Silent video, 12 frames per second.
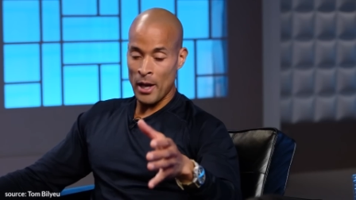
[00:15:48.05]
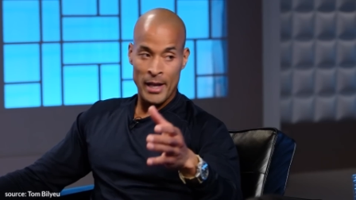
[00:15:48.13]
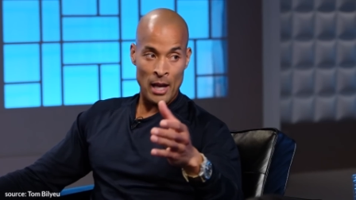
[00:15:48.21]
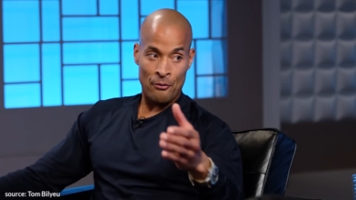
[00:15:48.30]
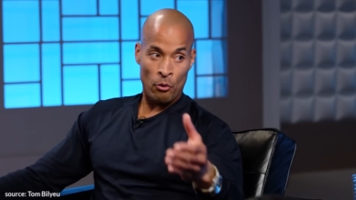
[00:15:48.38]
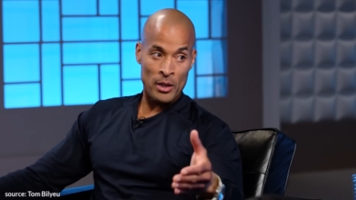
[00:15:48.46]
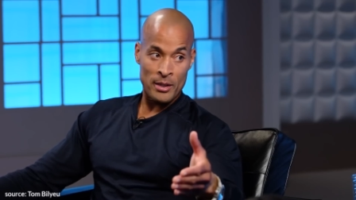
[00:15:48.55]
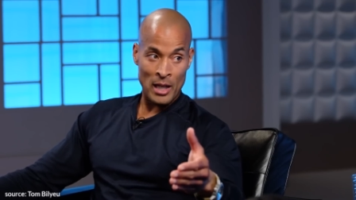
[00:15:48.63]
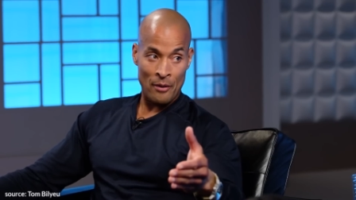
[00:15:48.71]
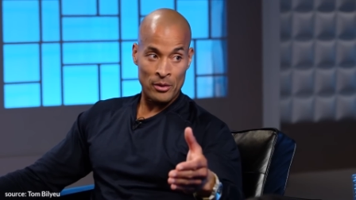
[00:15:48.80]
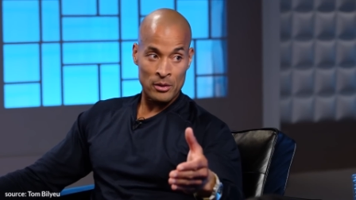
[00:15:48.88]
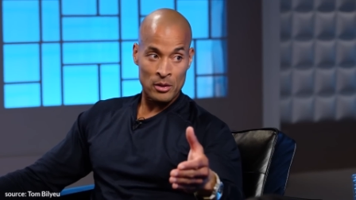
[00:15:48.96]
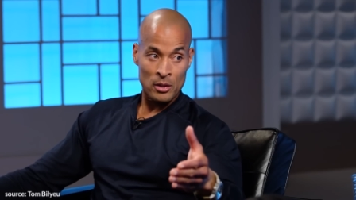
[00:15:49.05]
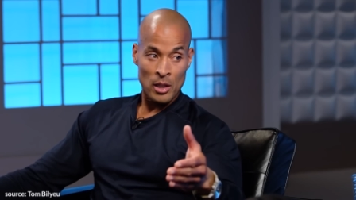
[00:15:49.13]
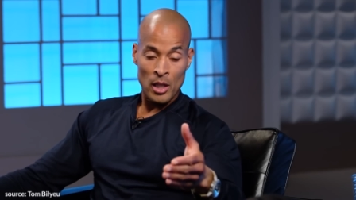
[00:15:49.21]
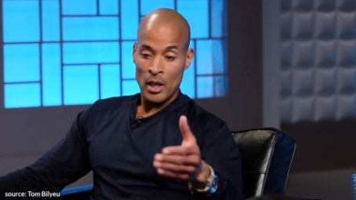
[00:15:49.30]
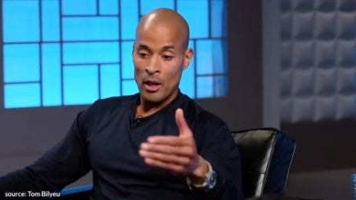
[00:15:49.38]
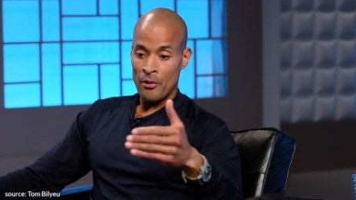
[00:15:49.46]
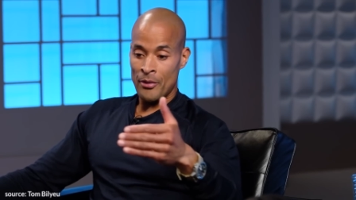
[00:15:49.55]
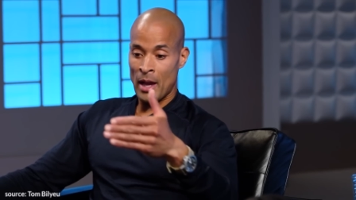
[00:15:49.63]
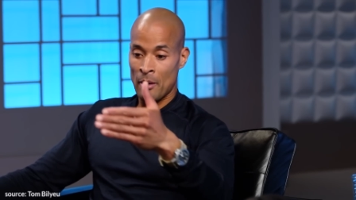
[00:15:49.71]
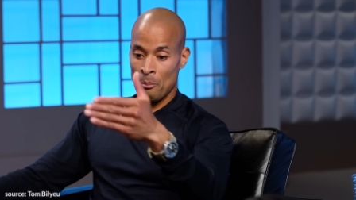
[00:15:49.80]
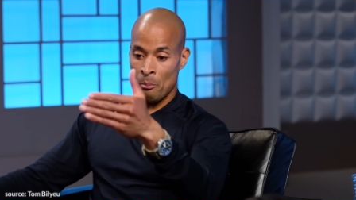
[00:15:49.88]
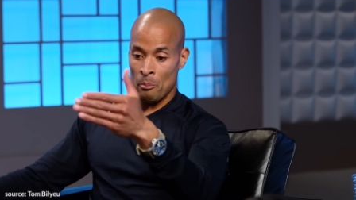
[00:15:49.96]
AK 47s.
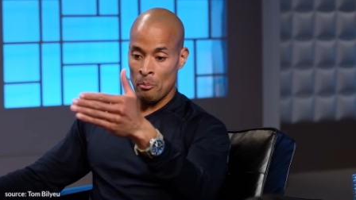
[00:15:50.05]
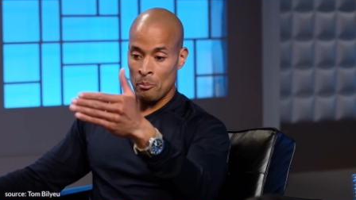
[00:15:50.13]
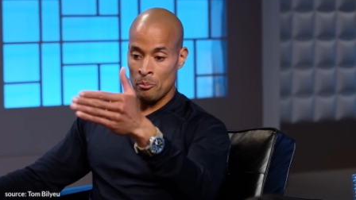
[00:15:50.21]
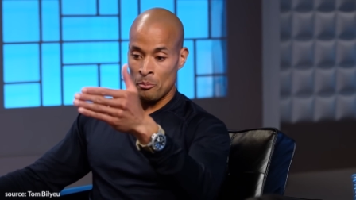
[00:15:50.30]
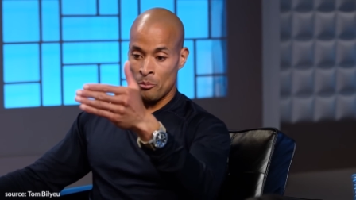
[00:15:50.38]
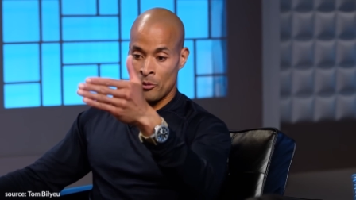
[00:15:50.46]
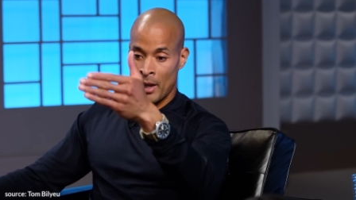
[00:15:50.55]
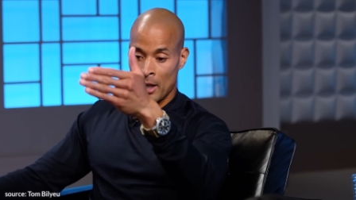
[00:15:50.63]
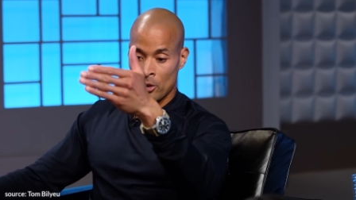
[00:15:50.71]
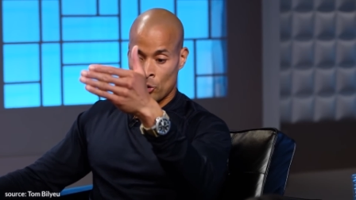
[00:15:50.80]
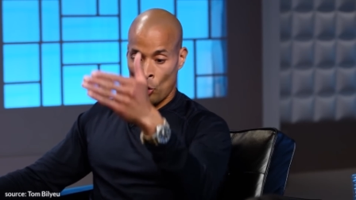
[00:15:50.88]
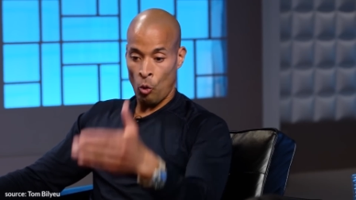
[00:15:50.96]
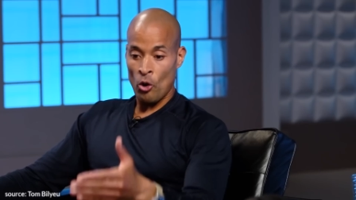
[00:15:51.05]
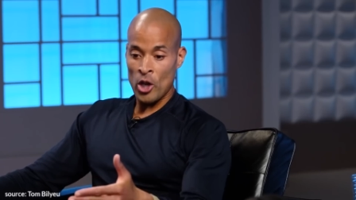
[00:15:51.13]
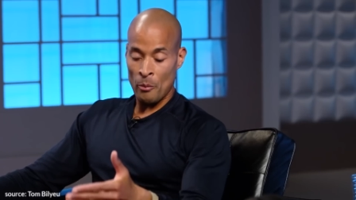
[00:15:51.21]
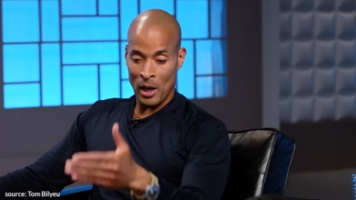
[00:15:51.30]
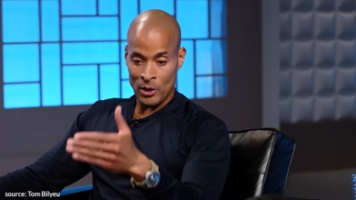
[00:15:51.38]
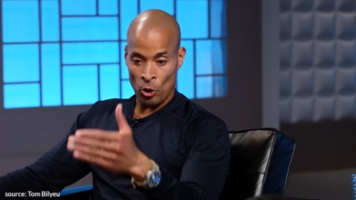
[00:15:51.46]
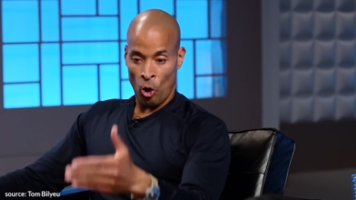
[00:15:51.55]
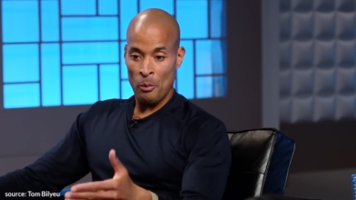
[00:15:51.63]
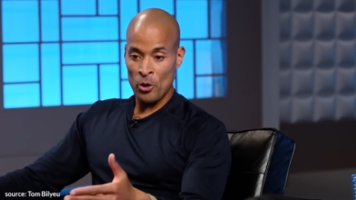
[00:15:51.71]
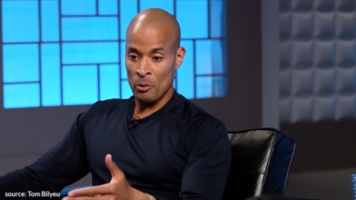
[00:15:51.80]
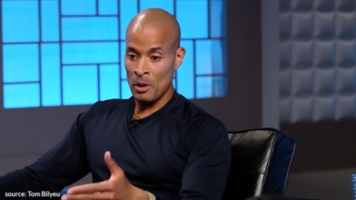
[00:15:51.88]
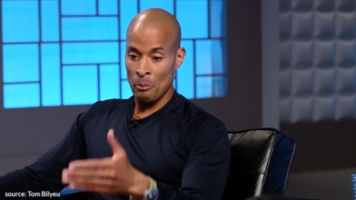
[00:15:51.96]
That, that door you're about to
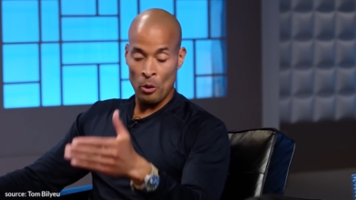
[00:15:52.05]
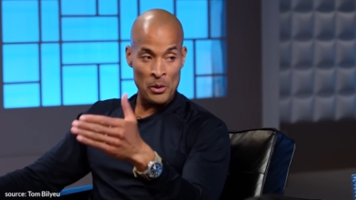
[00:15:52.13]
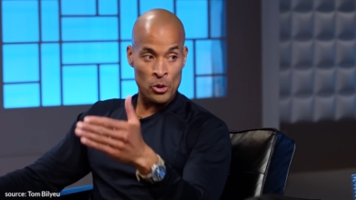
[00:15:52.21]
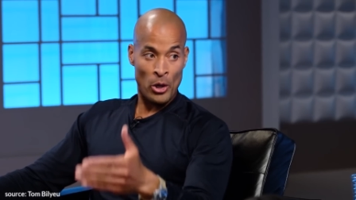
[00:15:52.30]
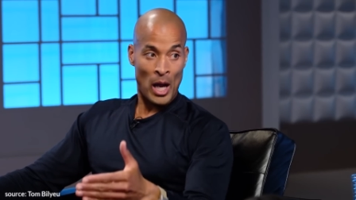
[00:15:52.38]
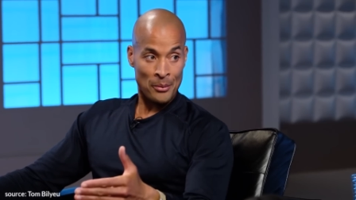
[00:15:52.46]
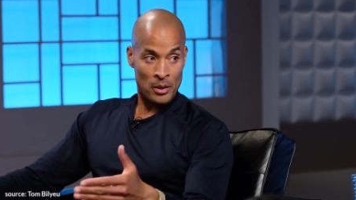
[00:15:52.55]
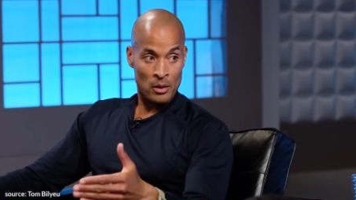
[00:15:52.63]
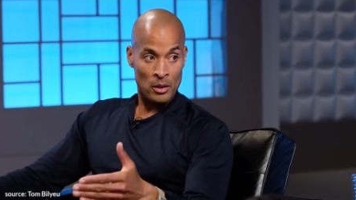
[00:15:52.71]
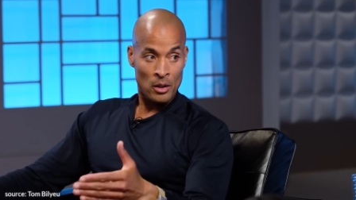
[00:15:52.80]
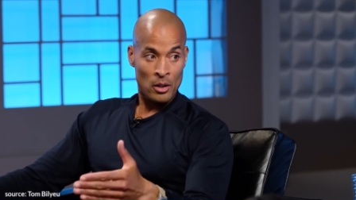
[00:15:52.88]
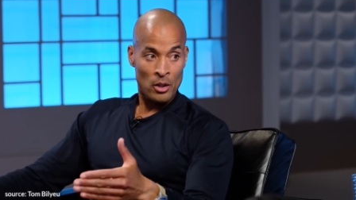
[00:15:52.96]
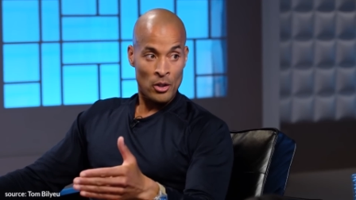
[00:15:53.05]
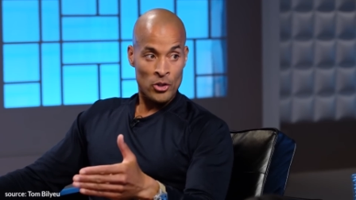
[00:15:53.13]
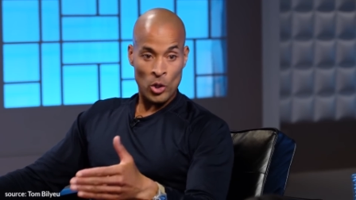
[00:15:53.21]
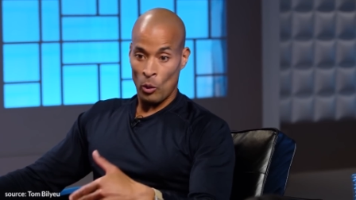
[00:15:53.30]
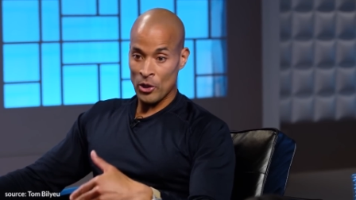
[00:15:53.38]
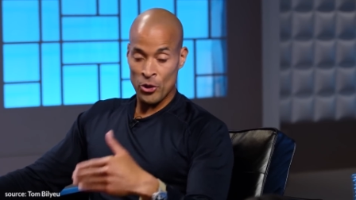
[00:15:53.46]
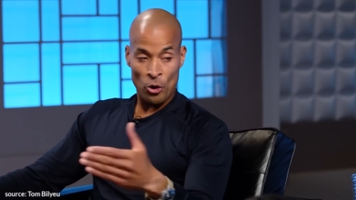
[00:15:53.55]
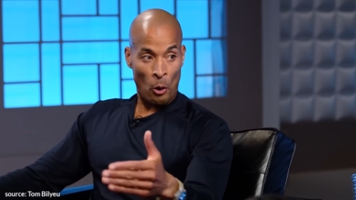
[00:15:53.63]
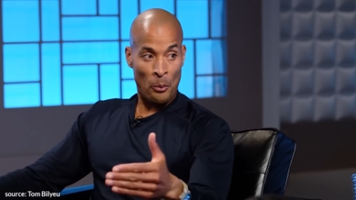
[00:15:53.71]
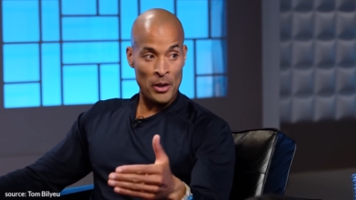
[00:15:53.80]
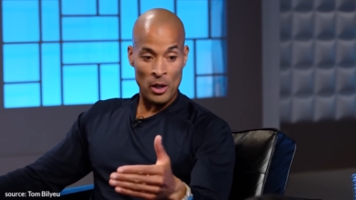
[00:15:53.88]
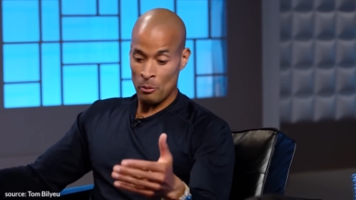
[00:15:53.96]
open could be booby trapped. So once you
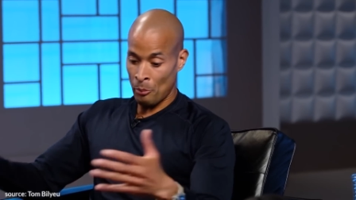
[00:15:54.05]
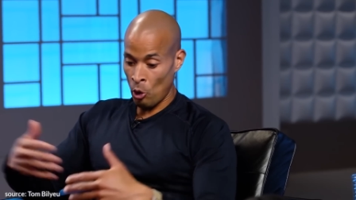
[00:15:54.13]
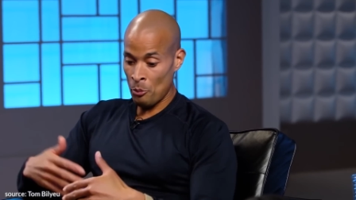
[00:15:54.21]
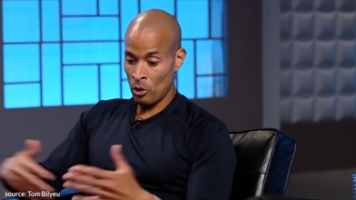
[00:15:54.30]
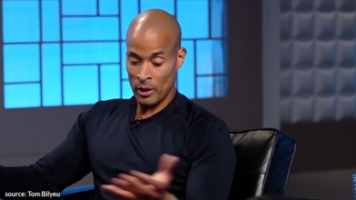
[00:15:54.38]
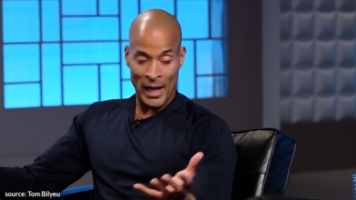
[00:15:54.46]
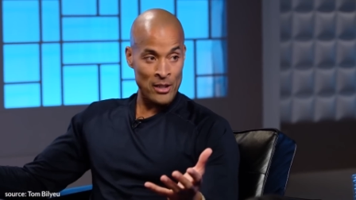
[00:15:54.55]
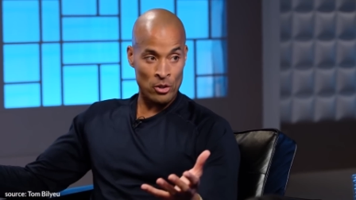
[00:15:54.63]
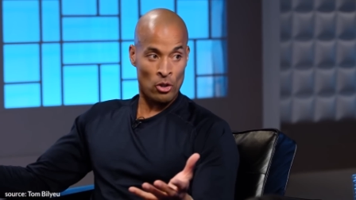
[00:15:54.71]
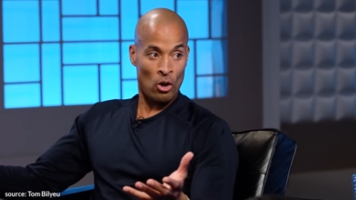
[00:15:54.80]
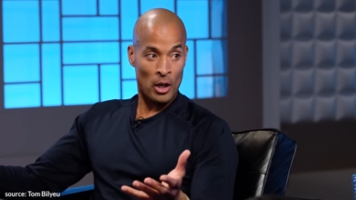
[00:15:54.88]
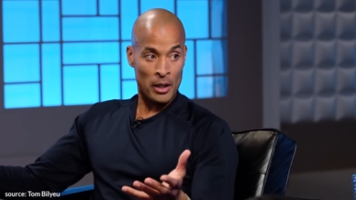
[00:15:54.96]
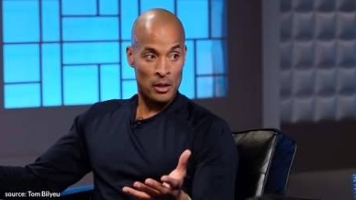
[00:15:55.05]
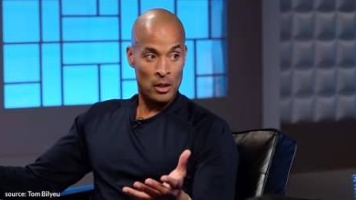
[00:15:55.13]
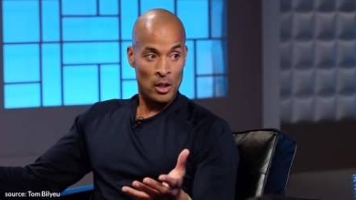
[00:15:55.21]
open it, boom, your legs are gone.